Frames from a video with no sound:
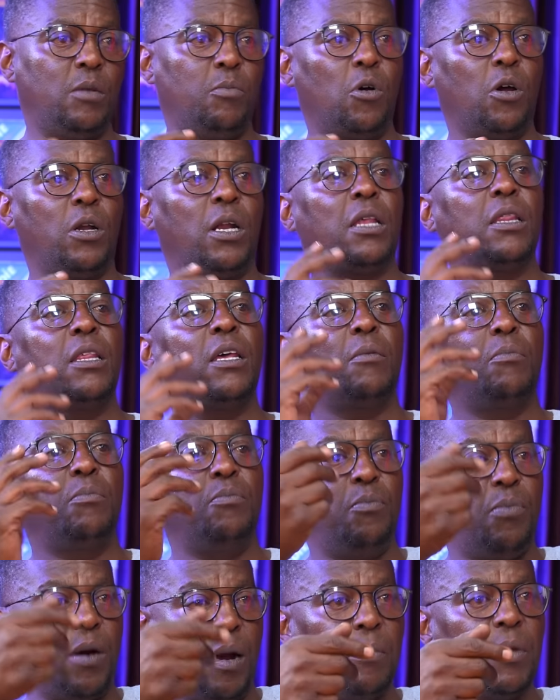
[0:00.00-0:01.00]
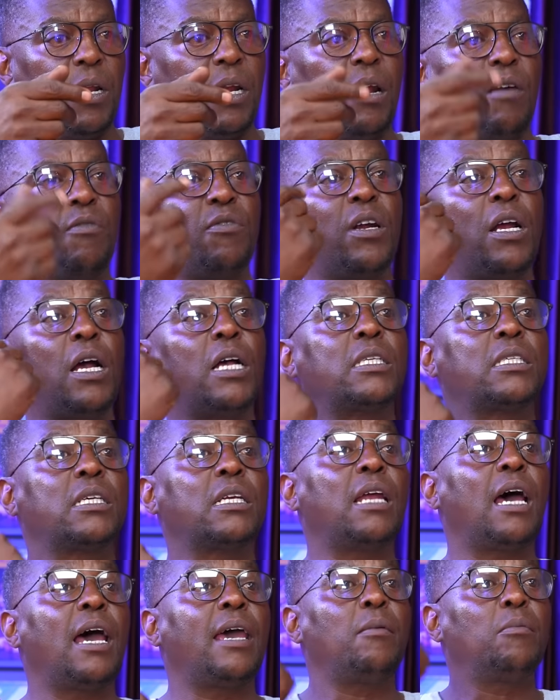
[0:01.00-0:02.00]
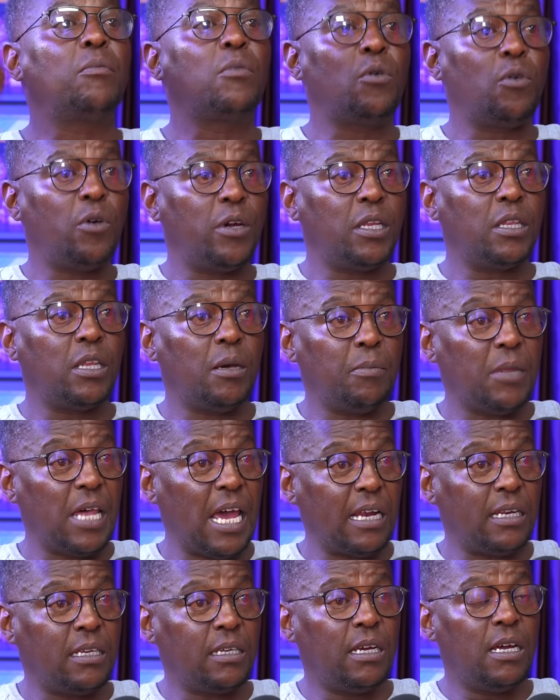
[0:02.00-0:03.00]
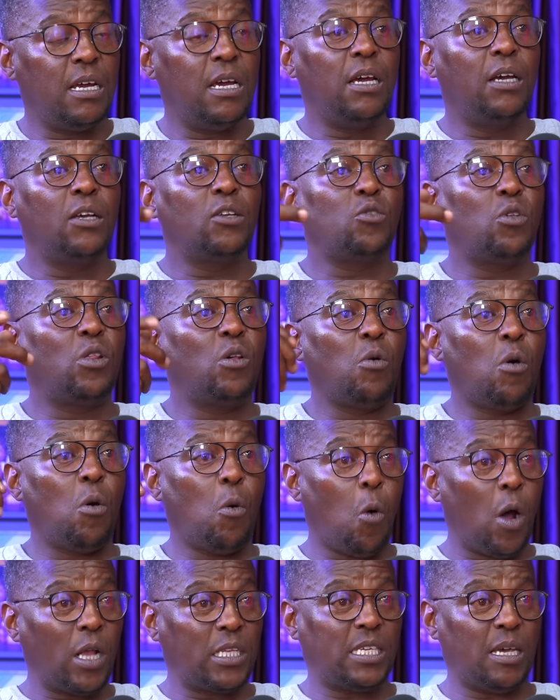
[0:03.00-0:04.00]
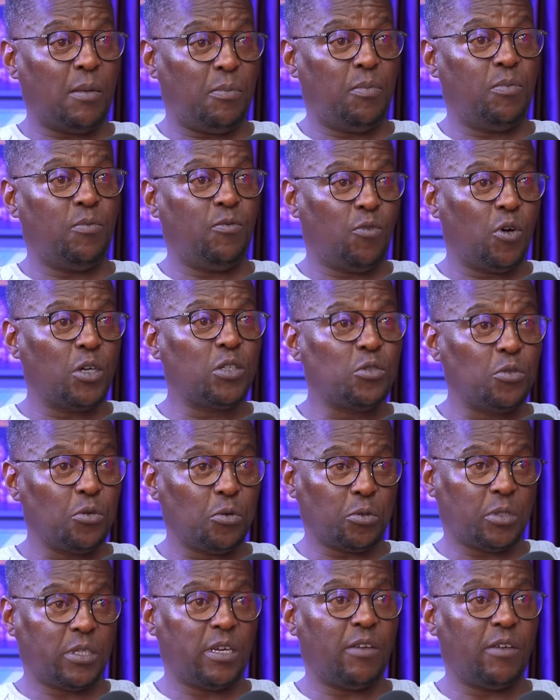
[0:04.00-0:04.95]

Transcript: Bona, they're primarily Afrikaans and I'm showing them that. So there were WhatsApp voice notes